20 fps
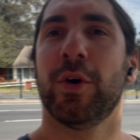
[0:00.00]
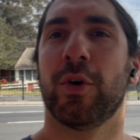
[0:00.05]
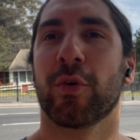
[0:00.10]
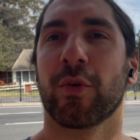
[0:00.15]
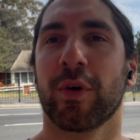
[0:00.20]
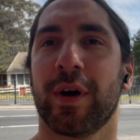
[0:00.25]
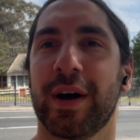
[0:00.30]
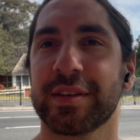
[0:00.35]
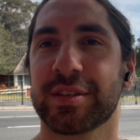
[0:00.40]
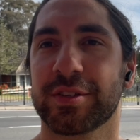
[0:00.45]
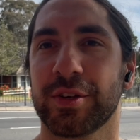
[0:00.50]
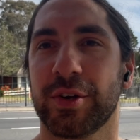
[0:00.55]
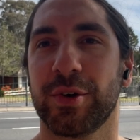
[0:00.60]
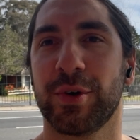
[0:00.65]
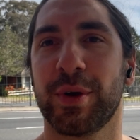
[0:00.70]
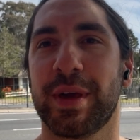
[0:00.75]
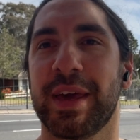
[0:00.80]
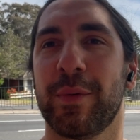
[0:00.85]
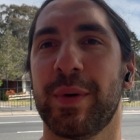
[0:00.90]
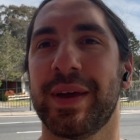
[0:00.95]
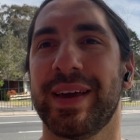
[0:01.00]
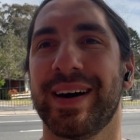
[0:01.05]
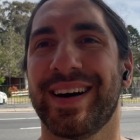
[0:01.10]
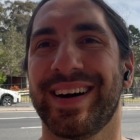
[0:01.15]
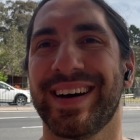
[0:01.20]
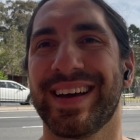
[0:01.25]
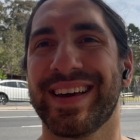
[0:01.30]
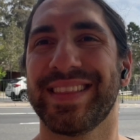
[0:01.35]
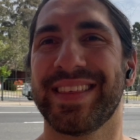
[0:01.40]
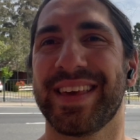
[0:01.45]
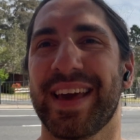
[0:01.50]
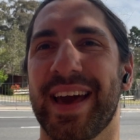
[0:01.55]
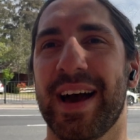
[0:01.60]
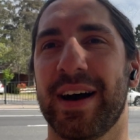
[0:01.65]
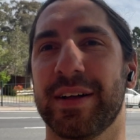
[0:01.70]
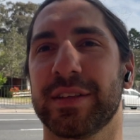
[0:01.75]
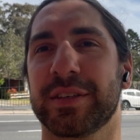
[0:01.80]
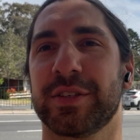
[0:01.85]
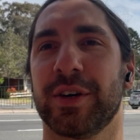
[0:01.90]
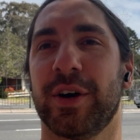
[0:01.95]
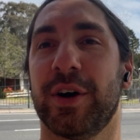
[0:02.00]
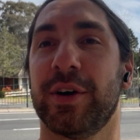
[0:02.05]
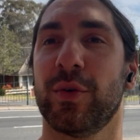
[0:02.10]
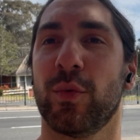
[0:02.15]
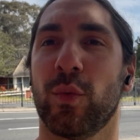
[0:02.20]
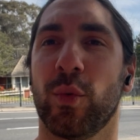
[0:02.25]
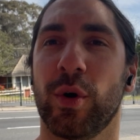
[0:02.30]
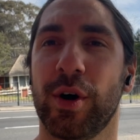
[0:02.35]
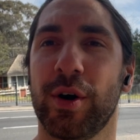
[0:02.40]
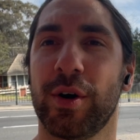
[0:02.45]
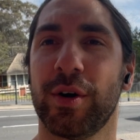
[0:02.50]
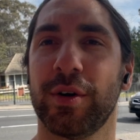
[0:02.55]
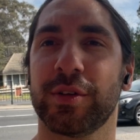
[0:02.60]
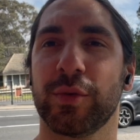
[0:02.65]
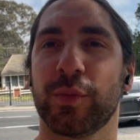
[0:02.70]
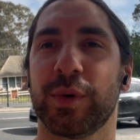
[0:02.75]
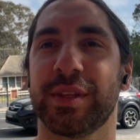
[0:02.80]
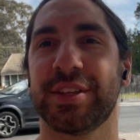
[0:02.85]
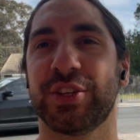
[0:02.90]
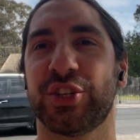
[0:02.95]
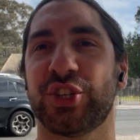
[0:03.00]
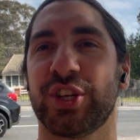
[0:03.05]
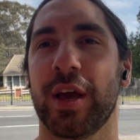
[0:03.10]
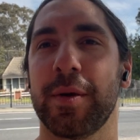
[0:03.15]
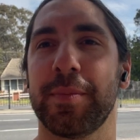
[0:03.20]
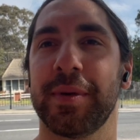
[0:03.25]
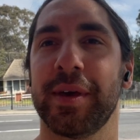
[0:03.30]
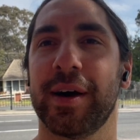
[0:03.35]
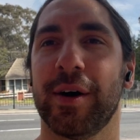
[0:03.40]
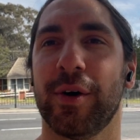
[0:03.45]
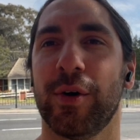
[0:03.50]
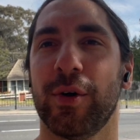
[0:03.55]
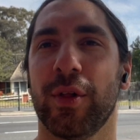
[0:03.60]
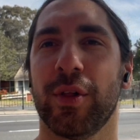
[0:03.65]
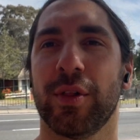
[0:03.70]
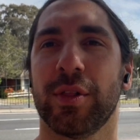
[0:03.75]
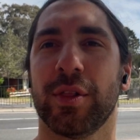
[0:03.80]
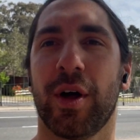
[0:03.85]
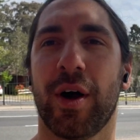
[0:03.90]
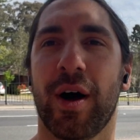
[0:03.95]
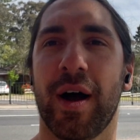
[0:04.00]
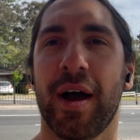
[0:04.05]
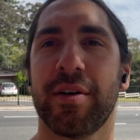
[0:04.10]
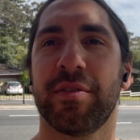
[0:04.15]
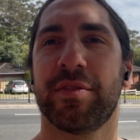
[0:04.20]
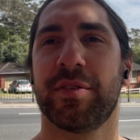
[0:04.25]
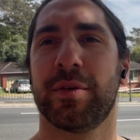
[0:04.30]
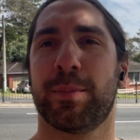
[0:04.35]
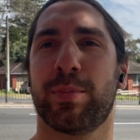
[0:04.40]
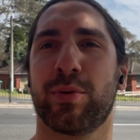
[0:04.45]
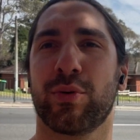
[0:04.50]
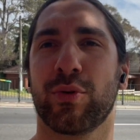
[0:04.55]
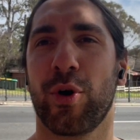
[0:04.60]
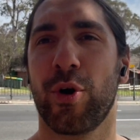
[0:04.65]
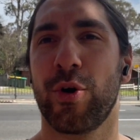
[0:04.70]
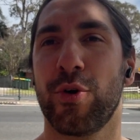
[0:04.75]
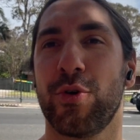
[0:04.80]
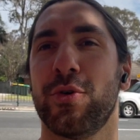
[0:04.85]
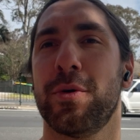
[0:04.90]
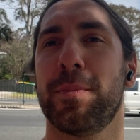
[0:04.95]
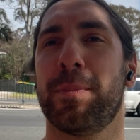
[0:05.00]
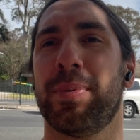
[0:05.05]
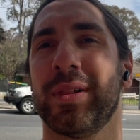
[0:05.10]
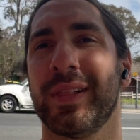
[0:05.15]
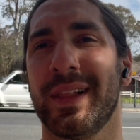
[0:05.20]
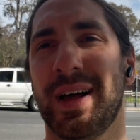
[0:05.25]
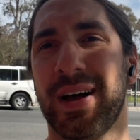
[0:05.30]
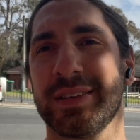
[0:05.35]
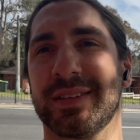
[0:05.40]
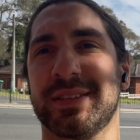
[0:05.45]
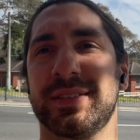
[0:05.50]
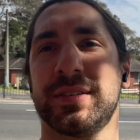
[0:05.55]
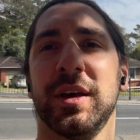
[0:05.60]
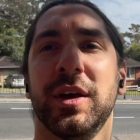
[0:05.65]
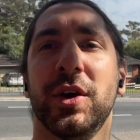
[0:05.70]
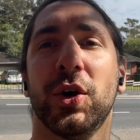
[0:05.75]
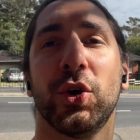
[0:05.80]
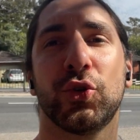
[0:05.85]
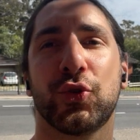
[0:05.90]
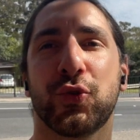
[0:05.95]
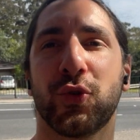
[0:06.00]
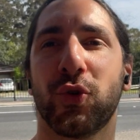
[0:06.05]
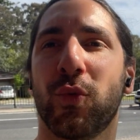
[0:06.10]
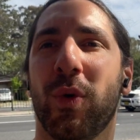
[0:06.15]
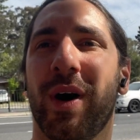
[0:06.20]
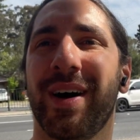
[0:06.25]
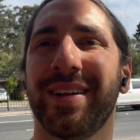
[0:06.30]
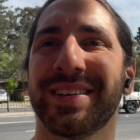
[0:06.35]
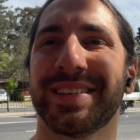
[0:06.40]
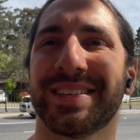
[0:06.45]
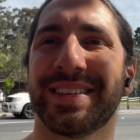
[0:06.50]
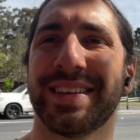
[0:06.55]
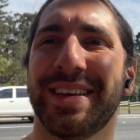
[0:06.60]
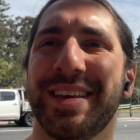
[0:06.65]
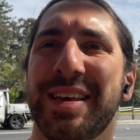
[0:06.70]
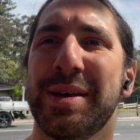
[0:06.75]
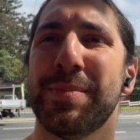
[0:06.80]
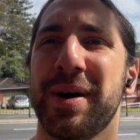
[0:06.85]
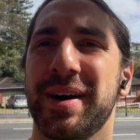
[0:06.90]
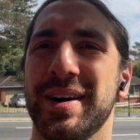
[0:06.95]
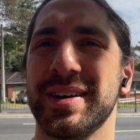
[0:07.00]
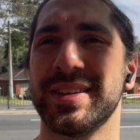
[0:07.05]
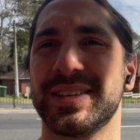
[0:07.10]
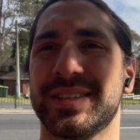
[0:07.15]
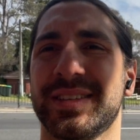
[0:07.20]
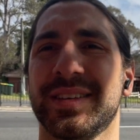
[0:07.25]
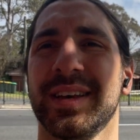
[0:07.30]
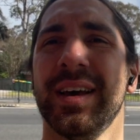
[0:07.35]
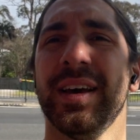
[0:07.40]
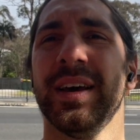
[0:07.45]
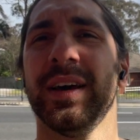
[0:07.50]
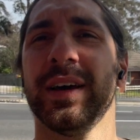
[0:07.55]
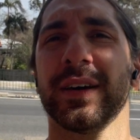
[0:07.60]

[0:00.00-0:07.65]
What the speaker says: All right, so here we are in the outside world with the JBL Live Pro Plus True Wireless Earbuds.